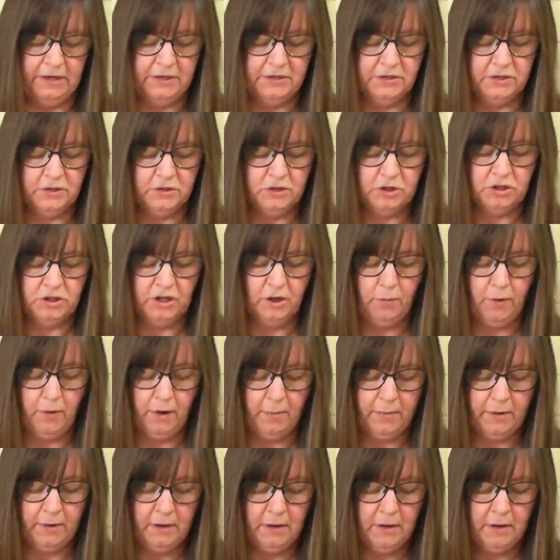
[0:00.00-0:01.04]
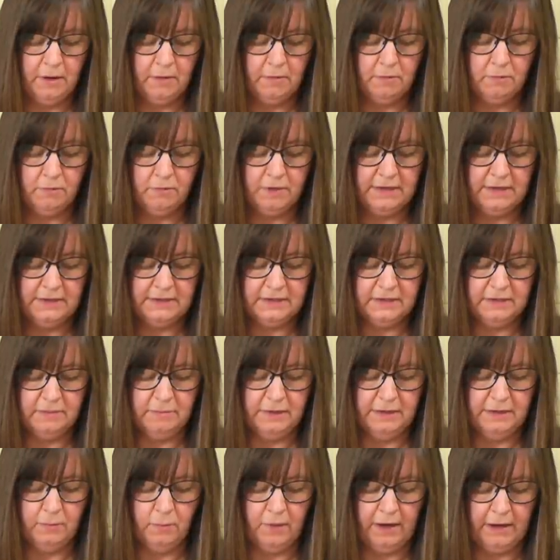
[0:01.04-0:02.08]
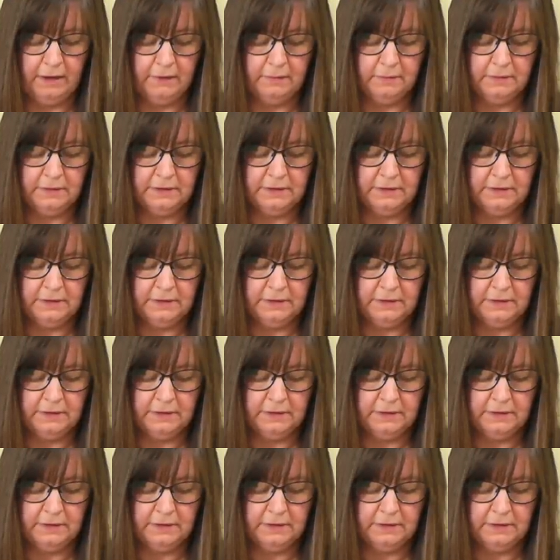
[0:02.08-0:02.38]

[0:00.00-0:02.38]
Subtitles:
but it does show up reasonably well,